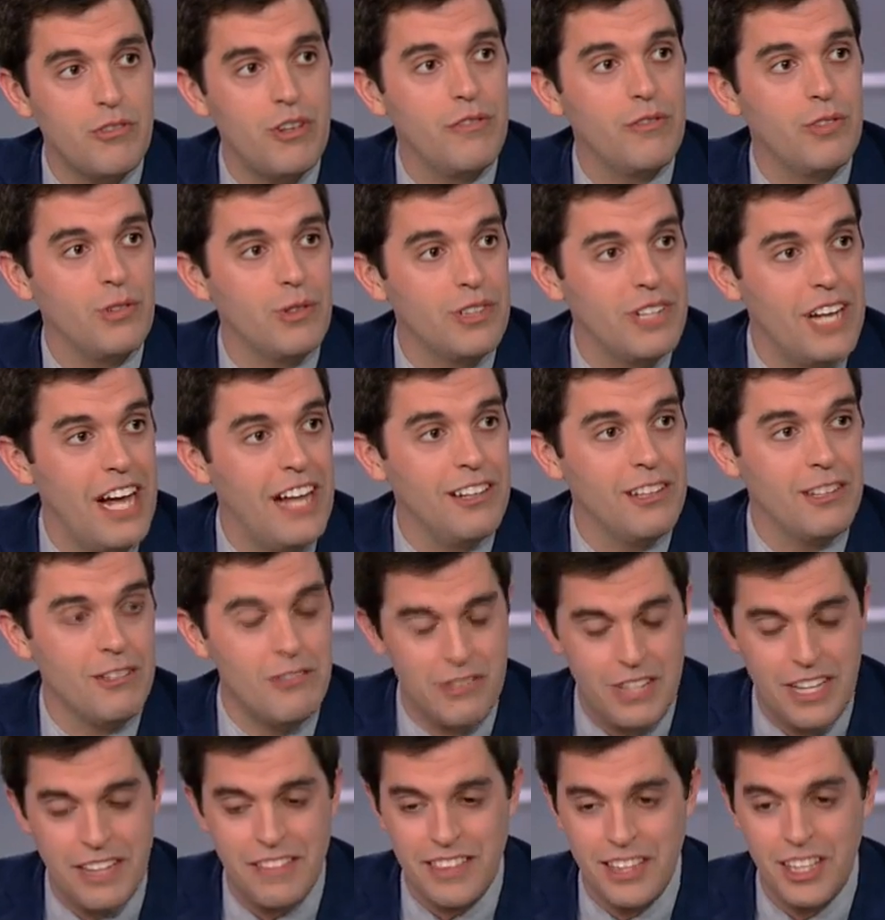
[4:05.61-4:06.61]
you have to
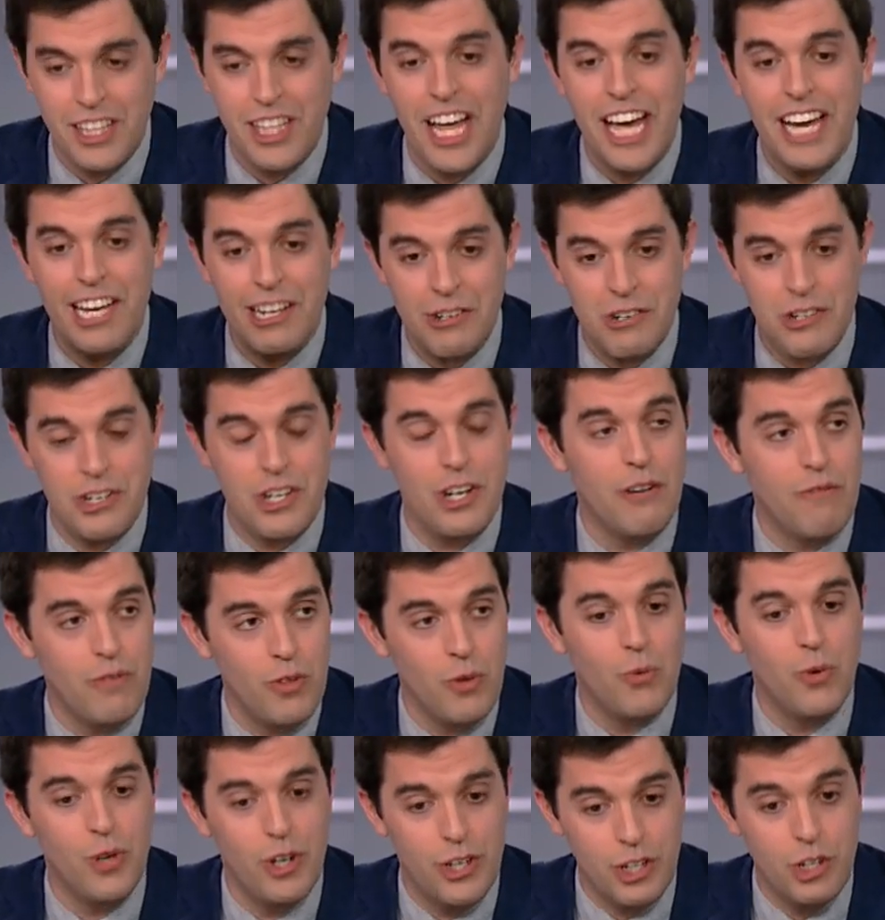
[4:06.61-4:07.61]
acknowledge that the lion's share of
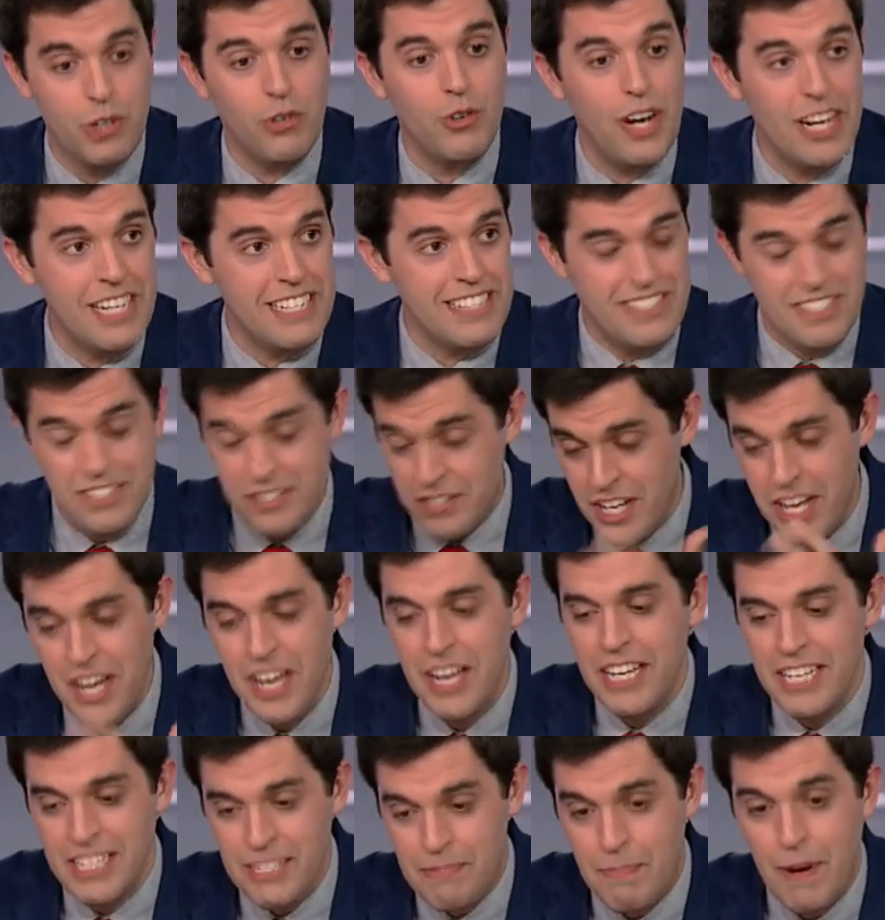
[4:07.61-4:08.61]
the word Christ
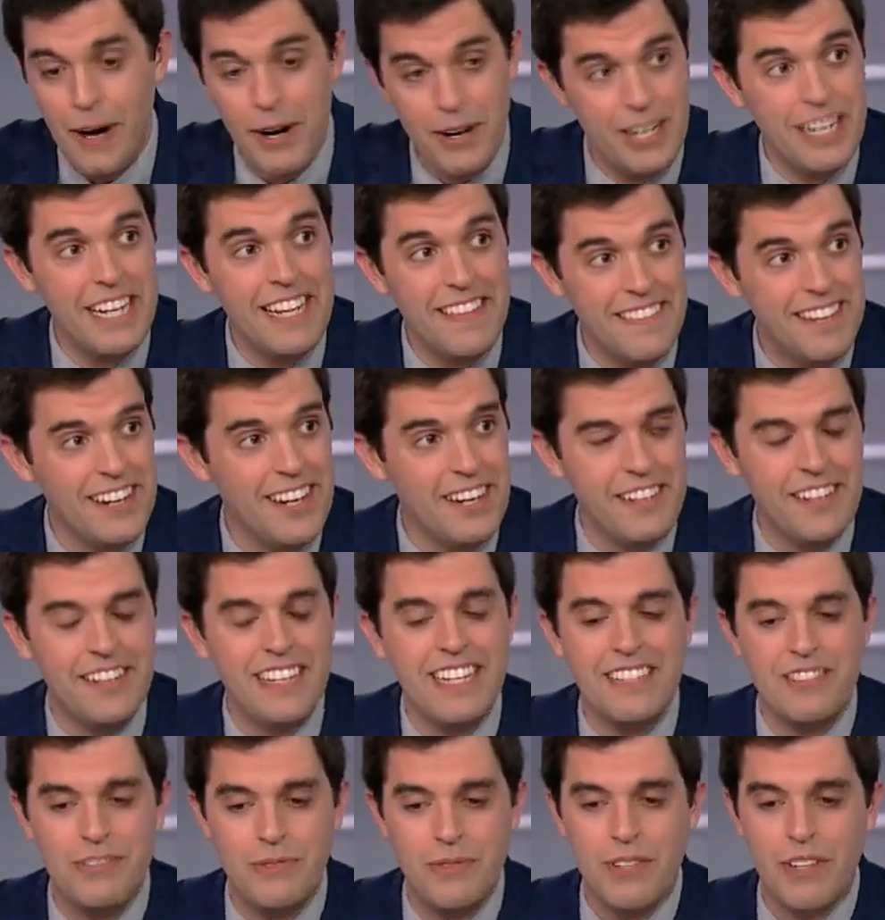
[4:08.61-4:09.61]
is buried in there, and
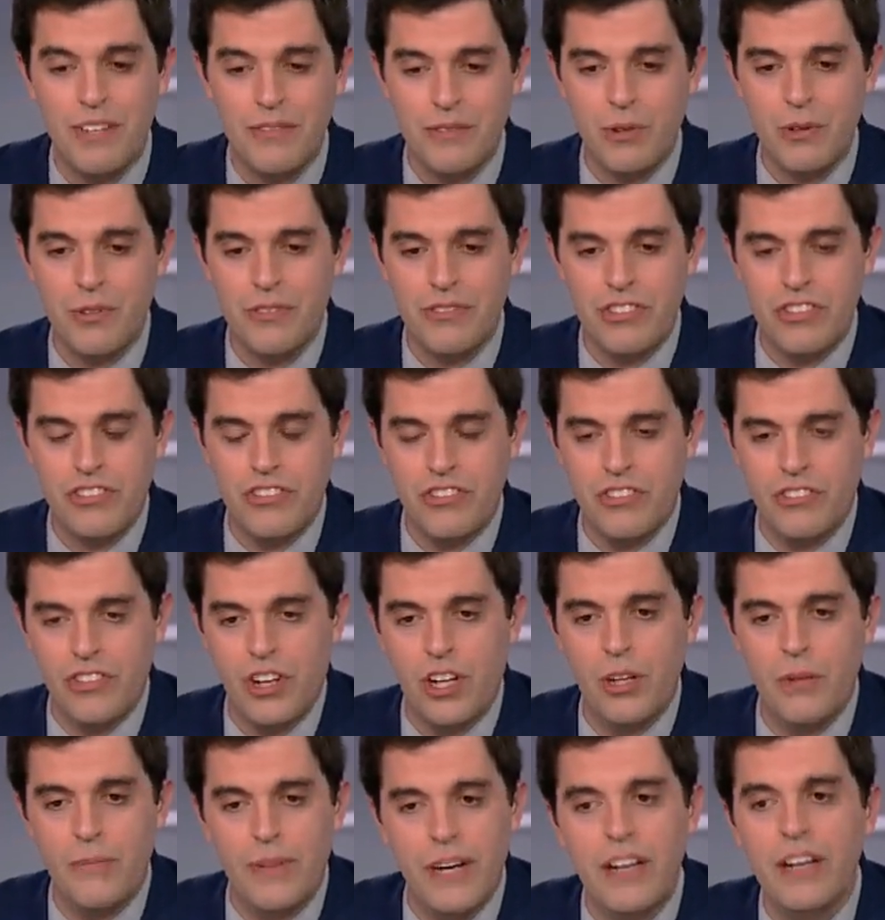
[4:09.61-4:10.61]
that's what, of course, this is
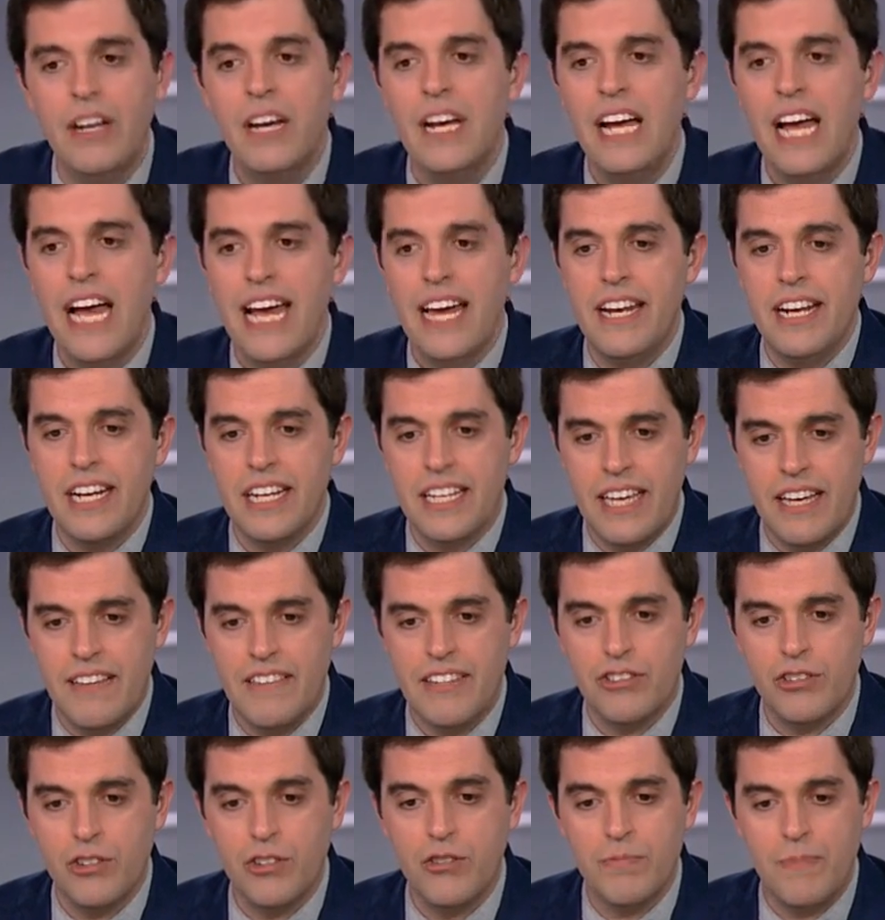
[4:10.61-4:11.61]
all about. And again,
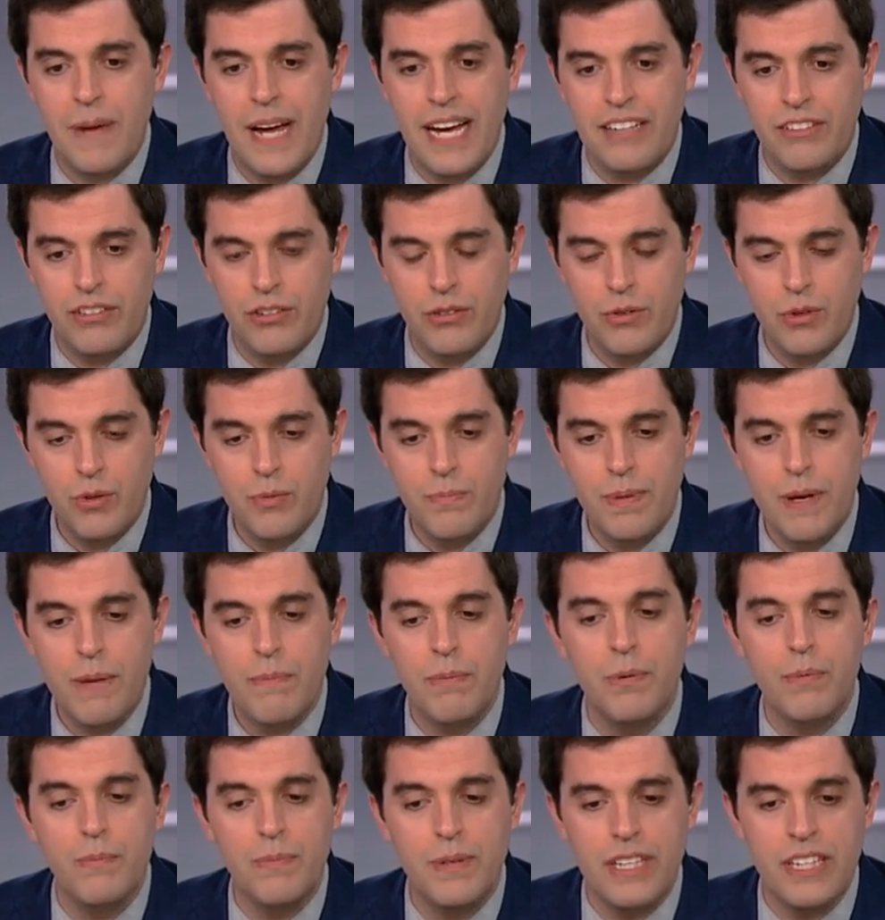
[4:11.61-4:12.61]
this goes back to
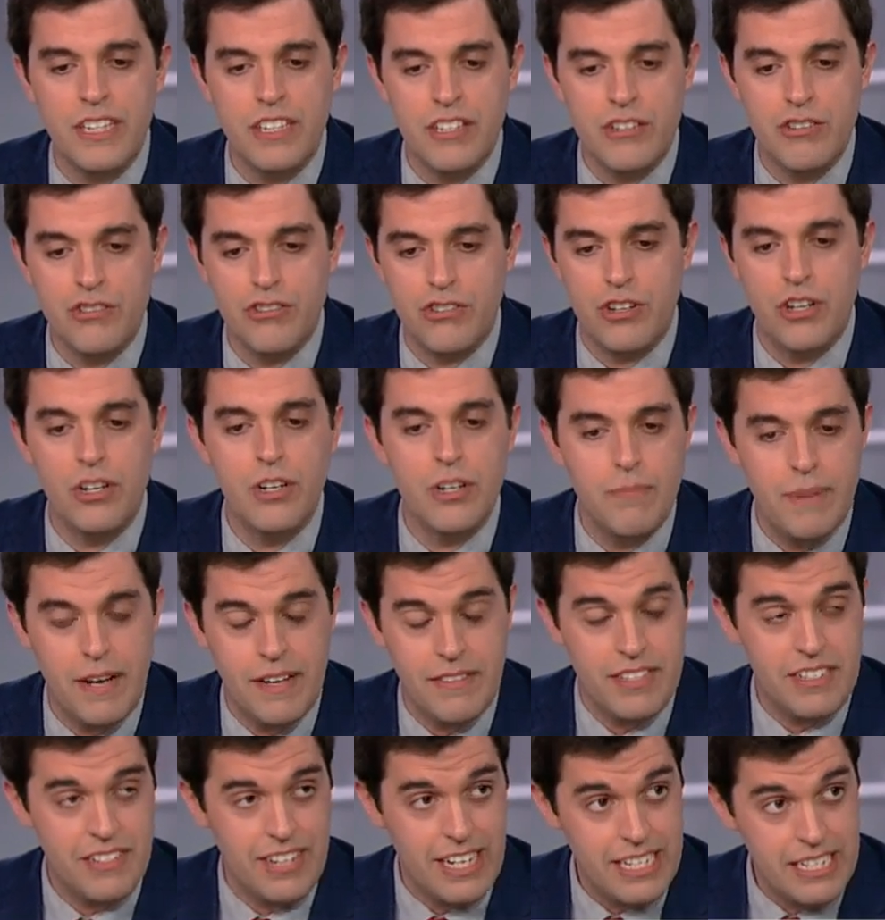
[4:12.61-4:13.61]
people being concerned
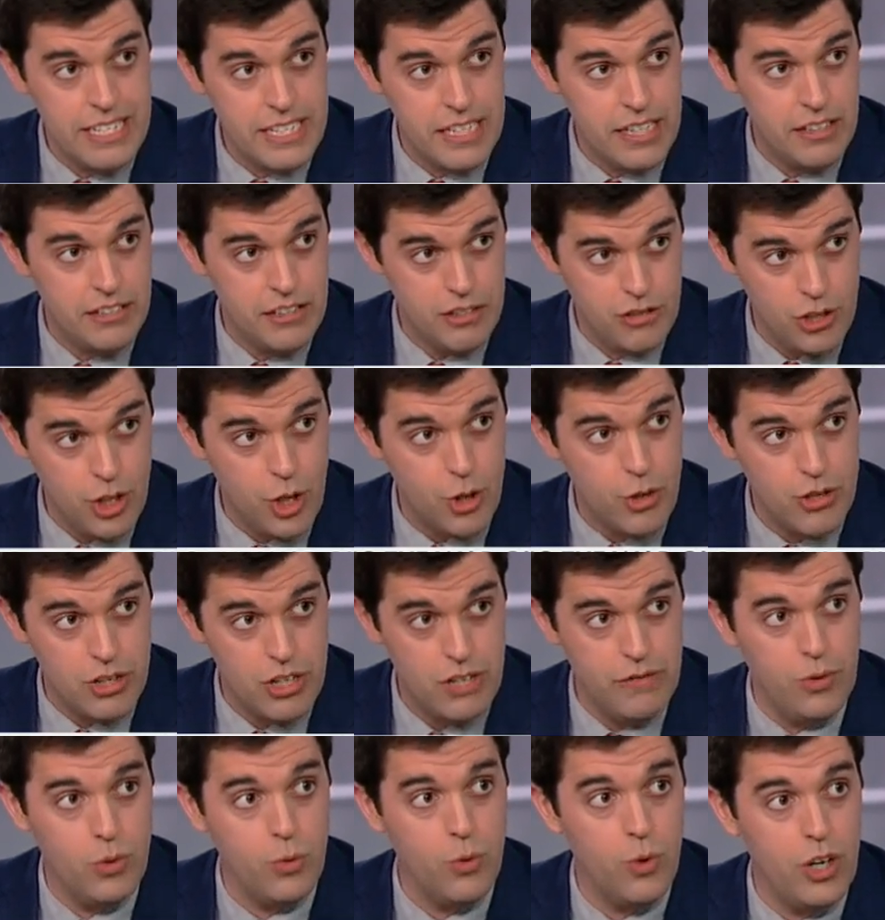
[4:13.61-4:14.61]
about this idea, this
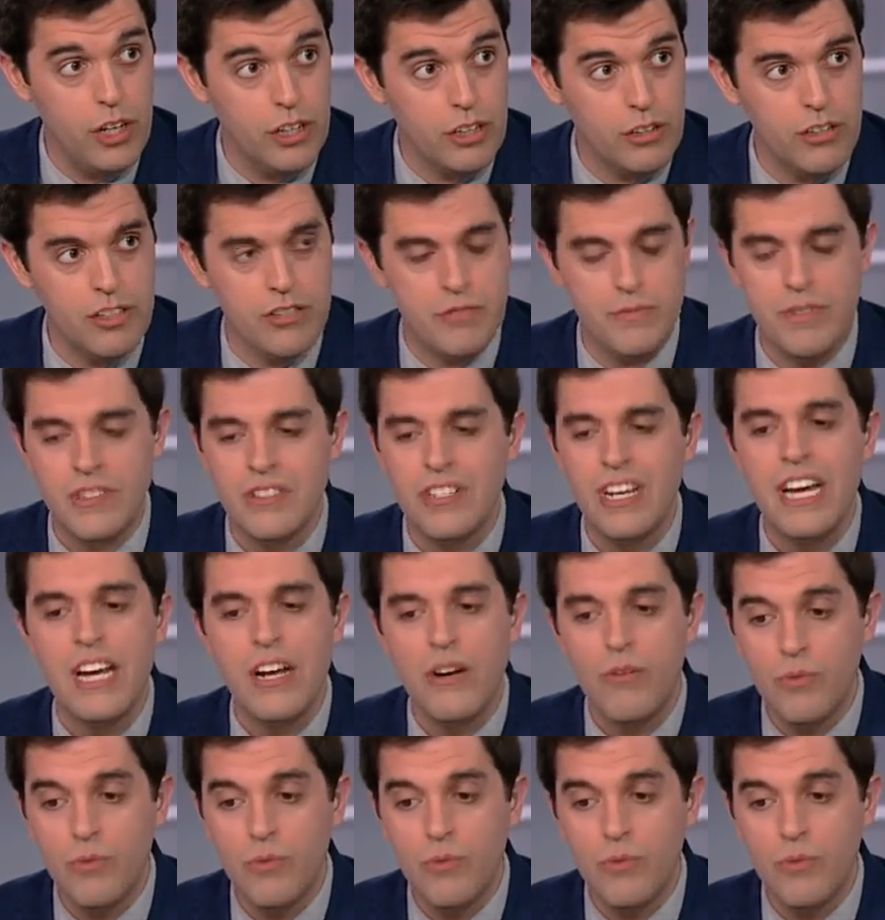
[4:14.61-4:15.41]
notion of a war on Christmas.